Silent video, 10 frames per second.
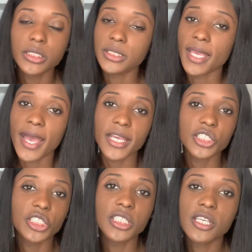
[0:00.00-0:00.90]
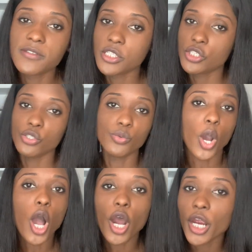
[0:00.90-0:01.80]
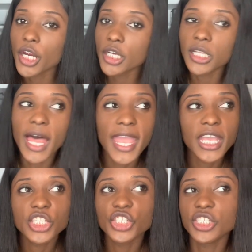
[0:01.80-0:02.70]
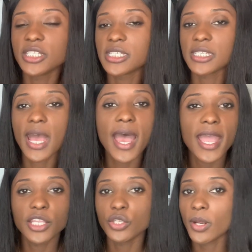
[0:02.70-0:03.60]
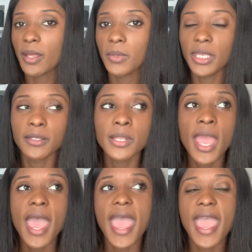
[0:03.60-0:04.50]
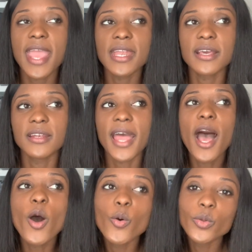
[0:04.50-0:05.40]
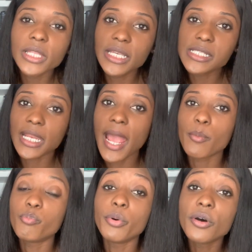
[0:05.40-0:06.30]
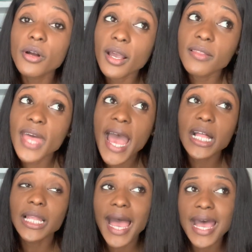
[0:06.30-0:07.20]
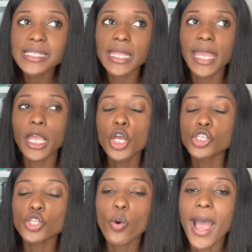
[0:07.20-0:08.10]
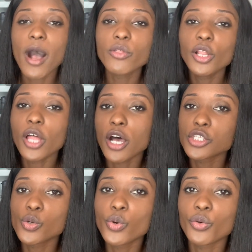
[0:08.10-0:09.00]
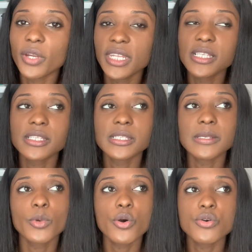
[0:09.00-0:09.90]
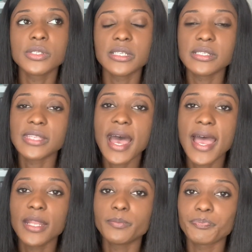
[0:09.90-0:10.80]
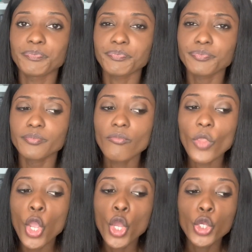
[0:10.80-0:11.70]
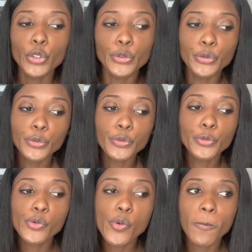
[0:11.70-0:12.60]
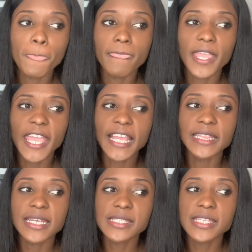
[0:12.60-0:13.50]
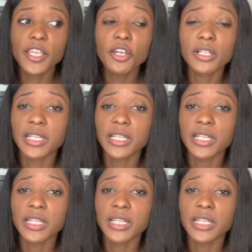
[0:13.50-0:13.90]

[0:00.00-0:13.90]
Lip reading: yeah, she gives it to you hard. Like, she does not, you know what I mean? And not only did I book that class, like, so how the law school grading system goes is that you, let's say your